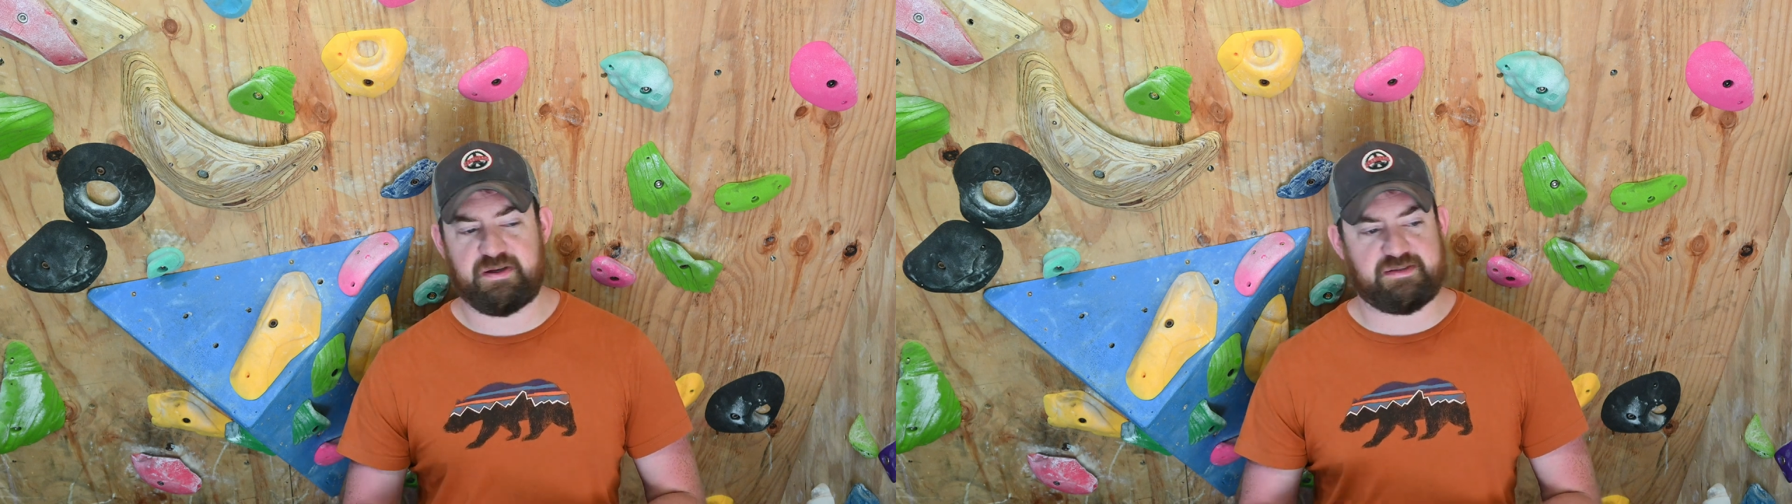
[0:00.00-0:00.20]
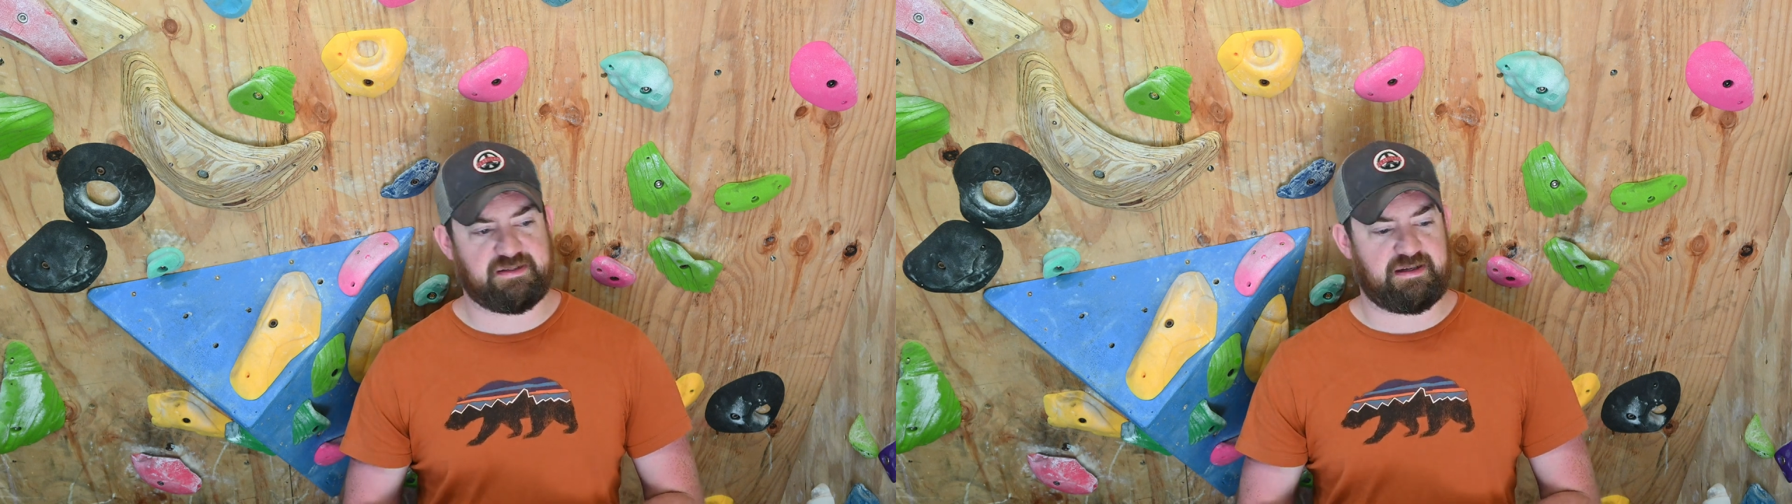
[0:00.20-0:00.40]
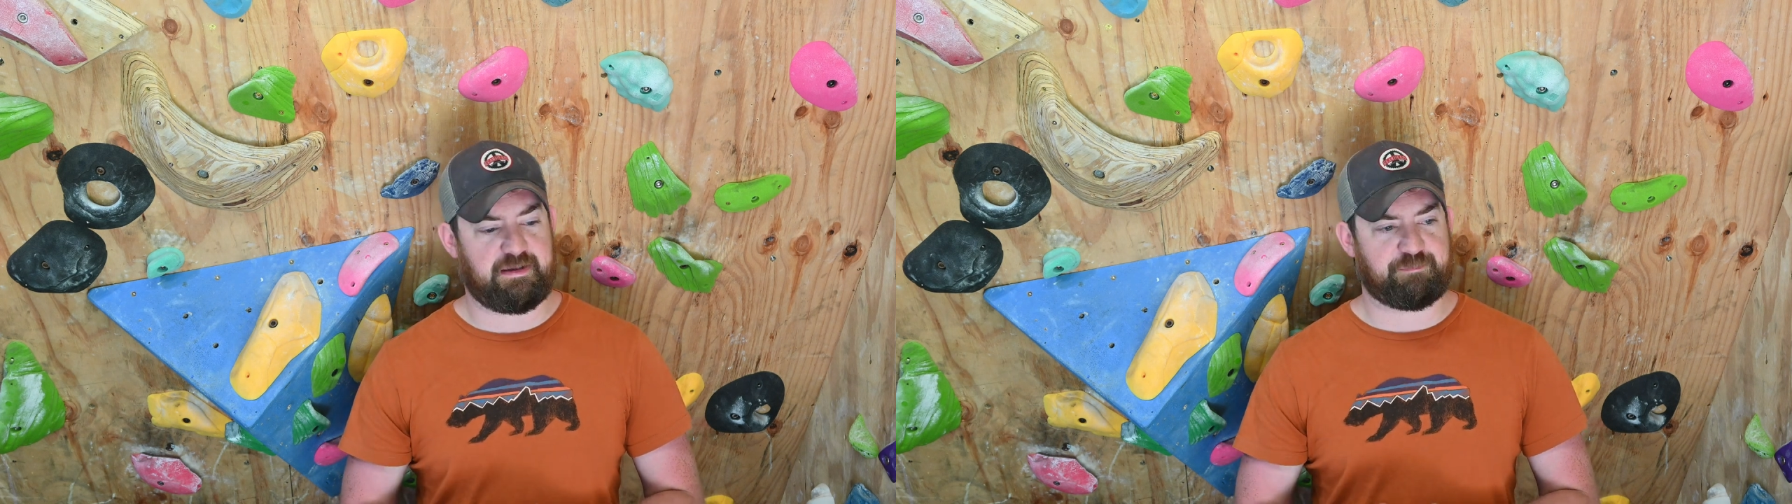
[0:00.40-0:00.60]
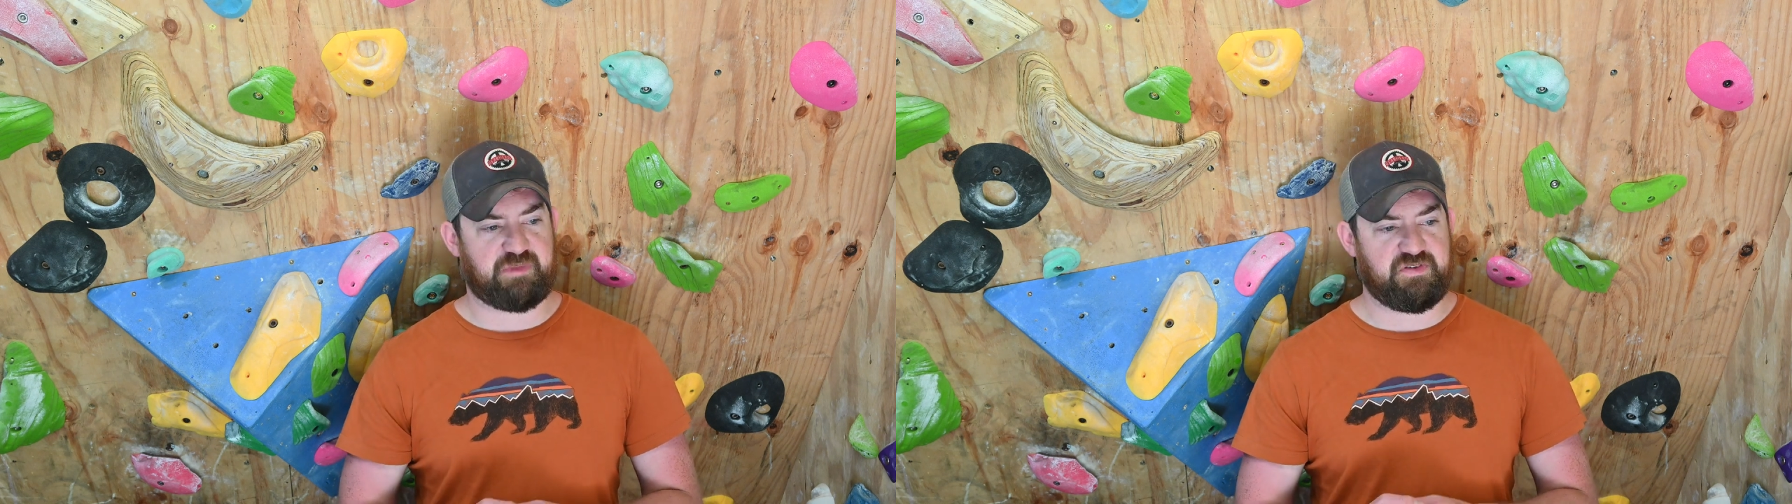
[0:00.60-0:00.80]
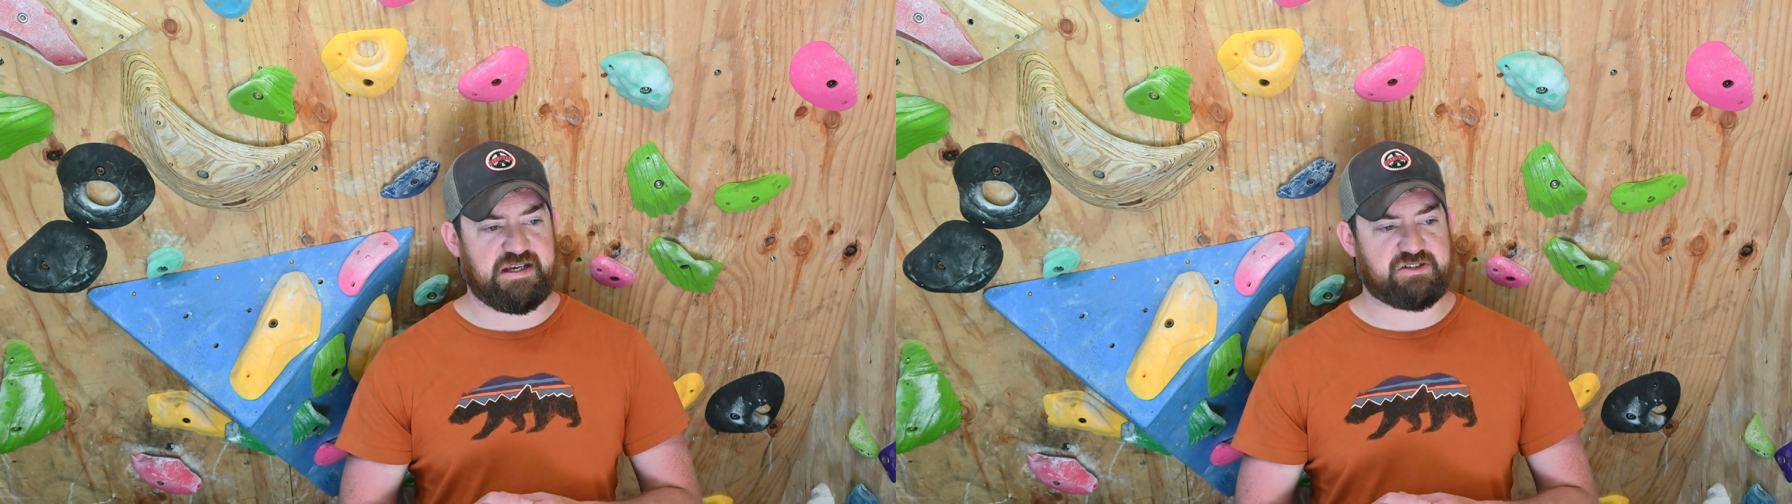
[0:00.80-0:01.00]
but
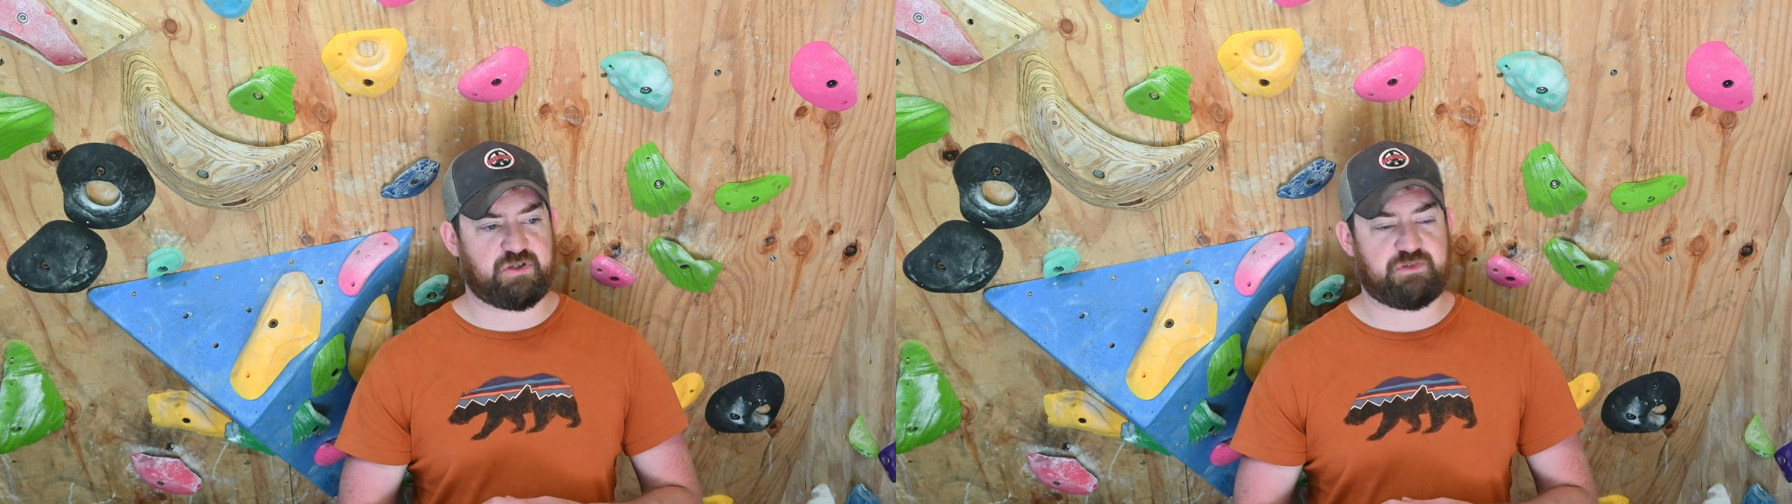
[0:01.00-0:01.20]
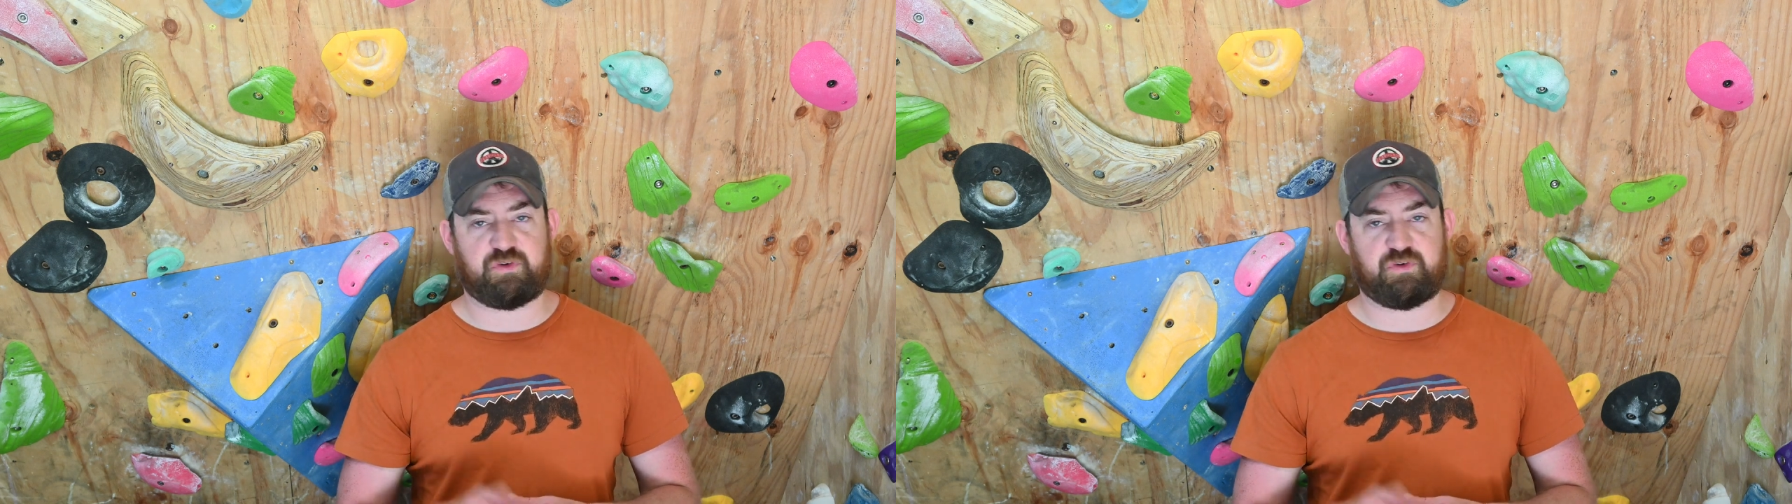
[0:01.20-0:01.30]
if you guys are looking